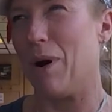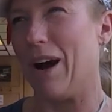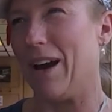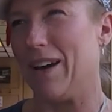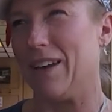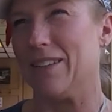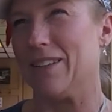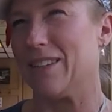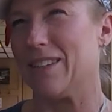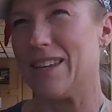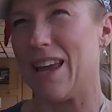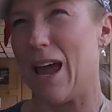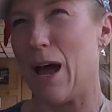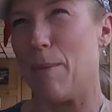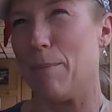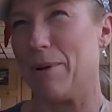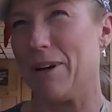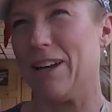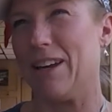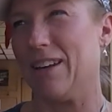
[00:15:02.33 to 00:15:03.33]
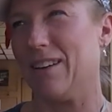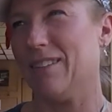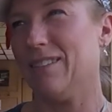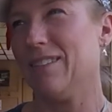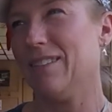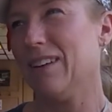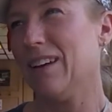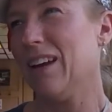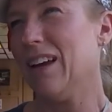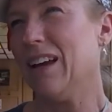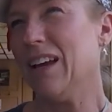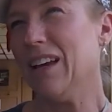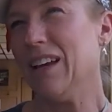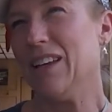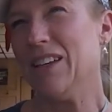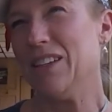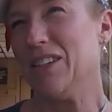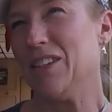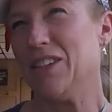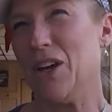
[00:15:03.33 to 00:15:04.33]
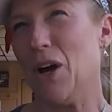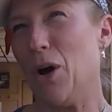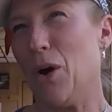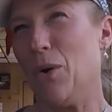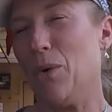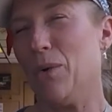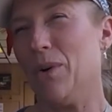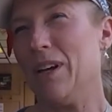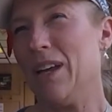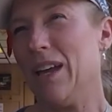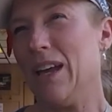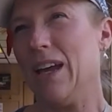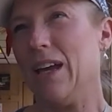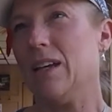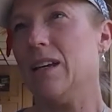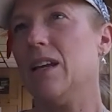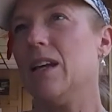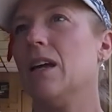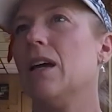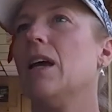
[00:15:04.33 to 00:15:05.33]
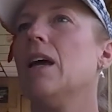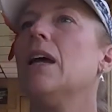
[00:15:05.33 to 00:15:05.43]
why it's happening. So, and